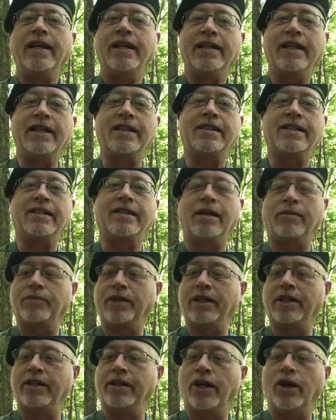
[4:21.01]
This is
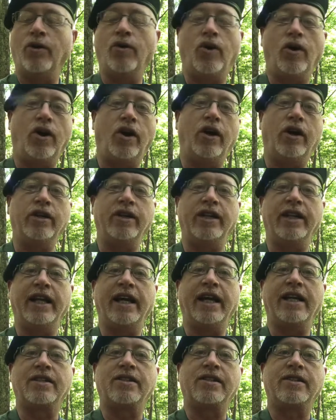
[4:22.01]
something to know on
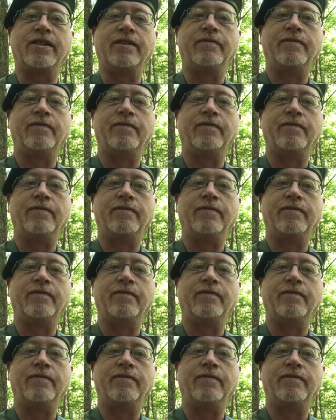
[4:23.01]
this.